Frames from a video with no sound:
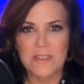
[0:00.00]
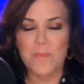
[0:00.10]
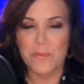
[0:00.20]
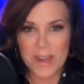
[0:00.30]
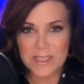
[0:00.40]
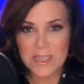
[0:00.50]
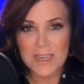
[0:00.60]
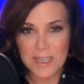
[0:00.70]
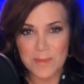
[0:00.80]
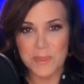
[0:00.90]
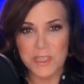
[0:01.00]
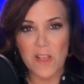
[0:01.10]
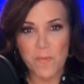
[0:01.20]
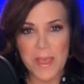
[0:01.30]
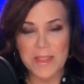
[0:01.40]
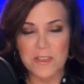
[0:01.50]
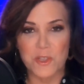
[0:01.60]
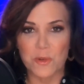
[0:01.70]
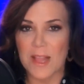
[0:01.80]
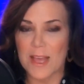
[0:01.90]
The president himself make this
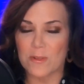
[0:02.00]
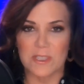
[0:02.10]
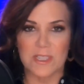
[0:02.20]
unilateral